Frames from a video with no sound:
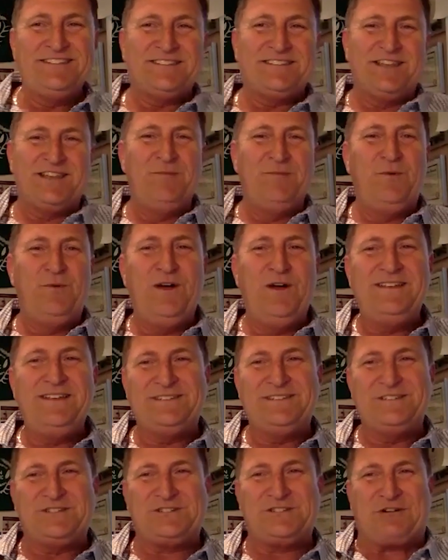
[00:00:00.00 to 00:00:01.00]

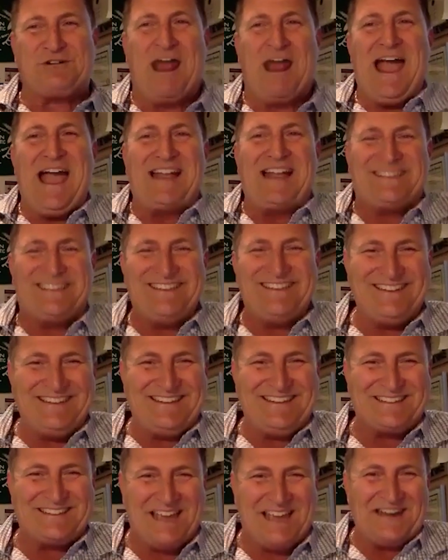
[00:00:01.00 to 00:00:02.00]
somewhat distracted
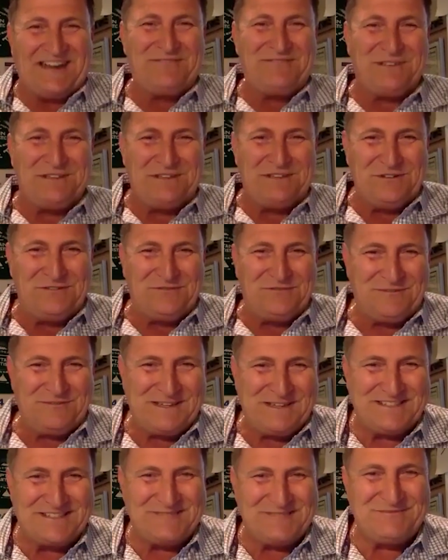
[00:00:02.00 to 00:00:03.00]
is kind of a
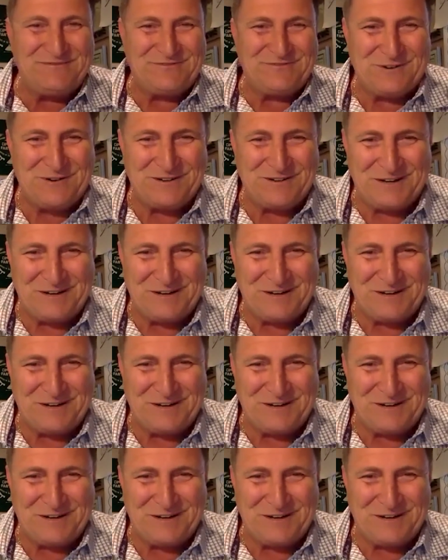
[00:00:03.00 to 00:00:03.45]
euphemism for